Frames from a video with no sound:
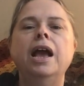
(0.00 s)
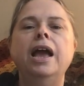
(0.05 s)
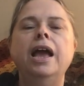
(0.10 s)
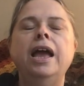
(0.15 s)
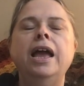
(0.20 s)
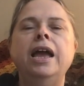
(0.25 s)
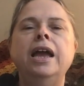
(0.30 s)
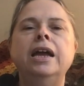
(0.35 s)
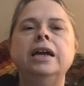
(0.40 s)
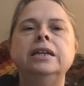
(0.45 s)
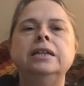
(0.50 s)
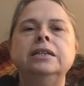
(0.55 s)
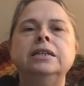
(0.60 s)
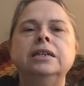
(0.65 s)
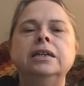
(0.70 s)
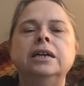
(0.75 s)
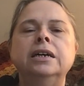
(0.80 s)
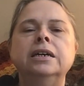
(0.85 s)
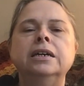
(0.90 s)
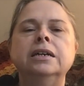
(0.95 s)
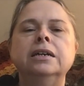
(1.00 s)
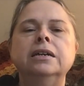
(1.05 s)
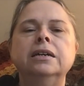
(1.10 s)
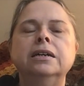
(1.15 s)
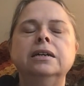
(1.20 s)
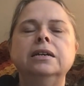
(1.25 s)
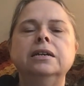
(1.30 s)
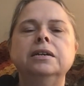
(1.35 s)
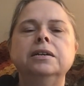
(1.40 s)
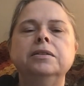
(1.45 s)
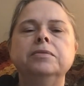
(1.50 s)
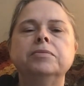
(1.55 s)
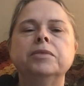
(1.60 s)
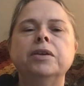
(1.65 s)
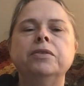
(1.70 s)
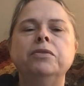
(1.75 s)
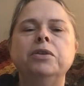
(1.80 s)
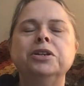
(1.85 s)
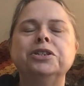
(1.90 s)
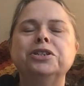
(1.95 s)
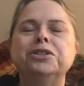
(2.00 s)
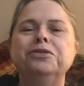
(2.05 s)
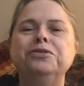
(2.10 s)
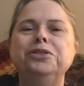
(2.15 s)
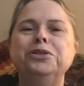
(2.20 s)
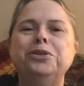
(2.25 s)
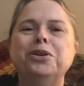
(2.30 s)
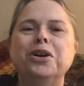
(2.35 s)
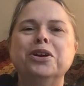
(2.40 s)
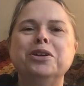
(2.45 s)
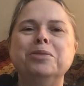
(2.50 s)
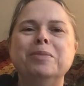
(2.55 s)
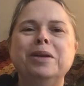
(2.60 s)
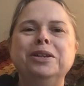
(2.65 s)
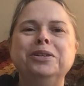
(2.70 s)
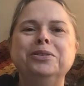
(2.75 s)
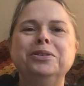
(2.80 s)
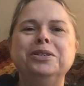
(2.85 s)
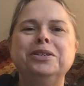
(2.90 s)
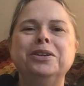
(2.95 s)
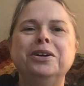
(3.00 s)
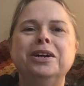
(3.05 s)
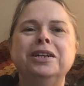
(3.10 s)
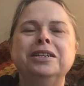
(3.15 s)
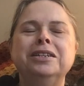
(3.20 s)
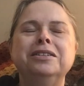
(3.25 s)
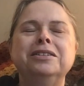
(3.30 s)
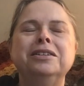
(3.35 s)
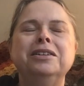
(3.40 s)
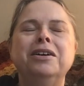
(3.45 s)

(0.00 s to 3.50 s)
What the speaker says: And I watched a few documentaries on